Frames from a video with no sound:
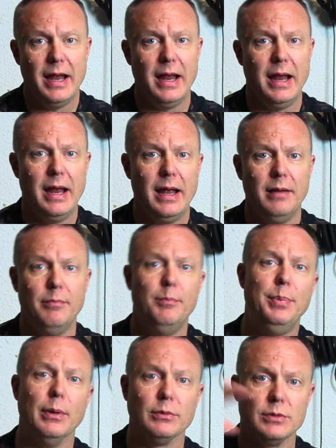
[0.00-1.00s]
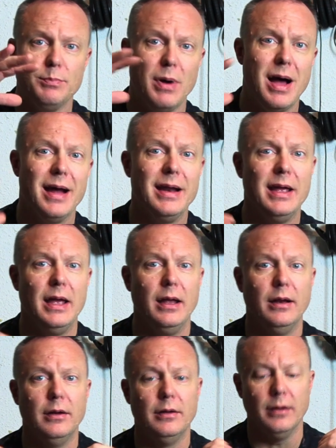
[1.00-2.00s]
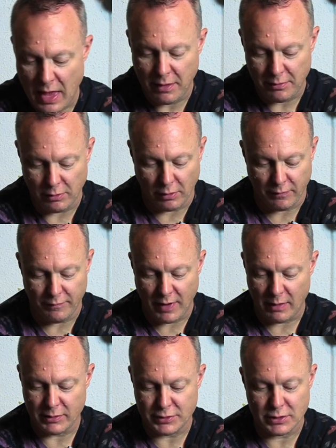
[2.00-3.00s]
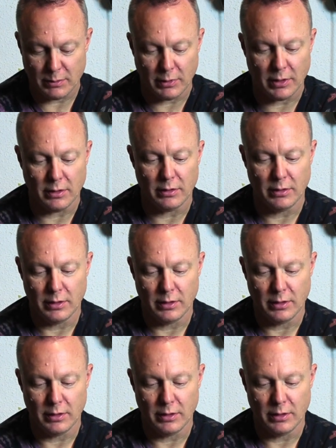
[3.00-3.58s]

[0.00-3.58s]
and builds upon it. They look very similar.